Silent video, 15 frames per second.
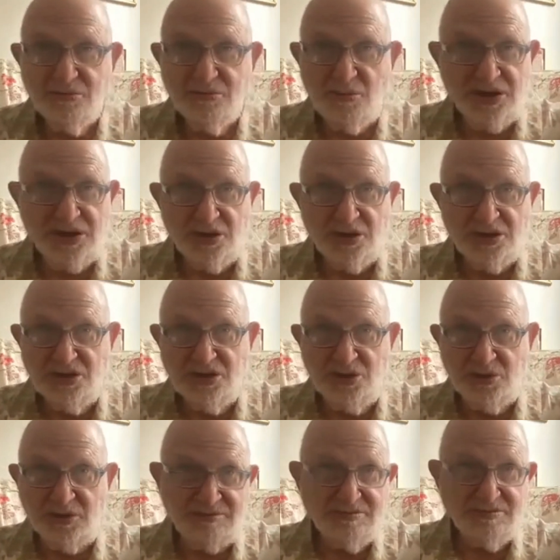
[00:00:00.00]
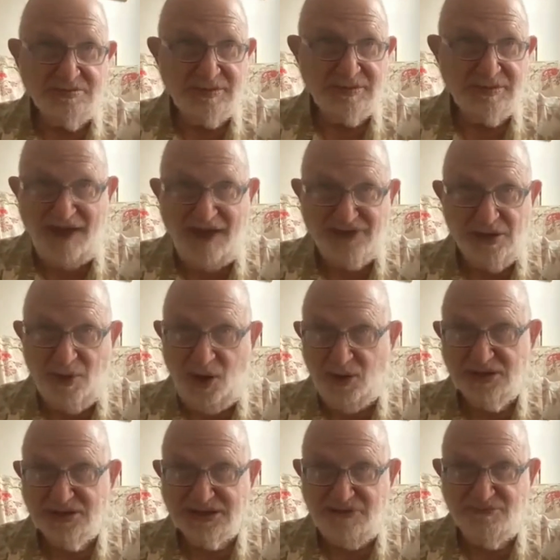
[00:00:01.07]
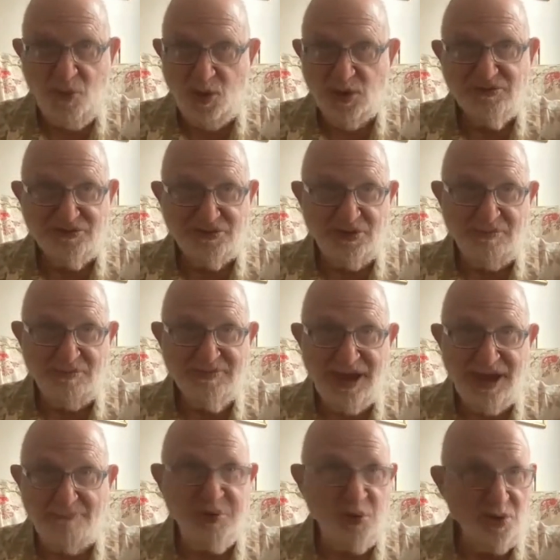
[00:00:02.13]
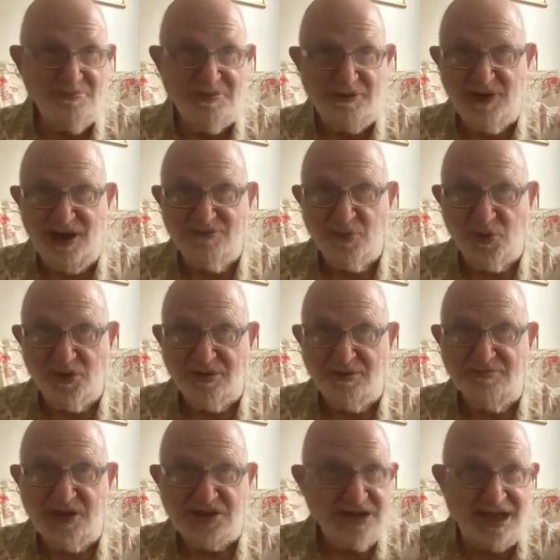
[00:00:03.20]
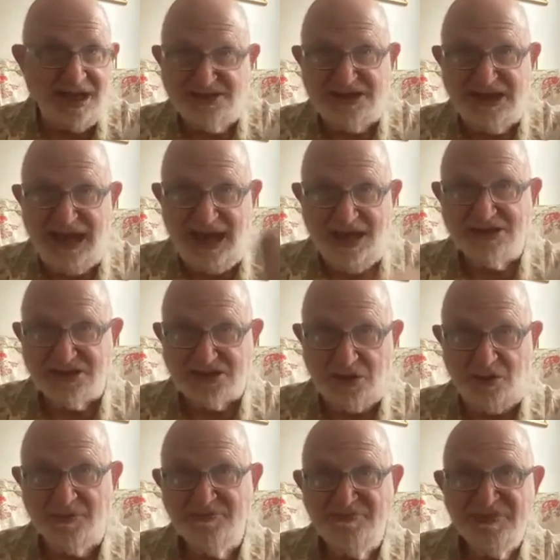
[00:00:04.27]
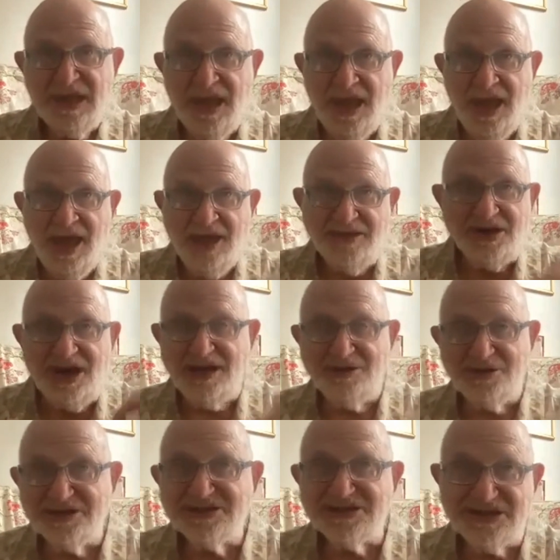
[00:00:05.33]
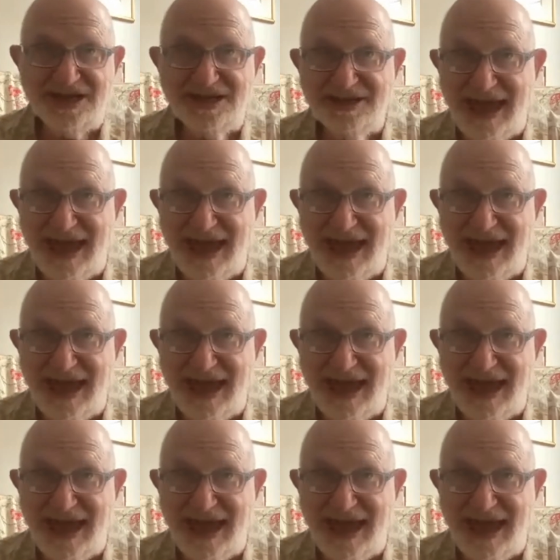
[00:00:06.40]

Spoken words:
What are you going to do? And African Americans have more of them, and poor people have more of them. That's the answer. They're not going to say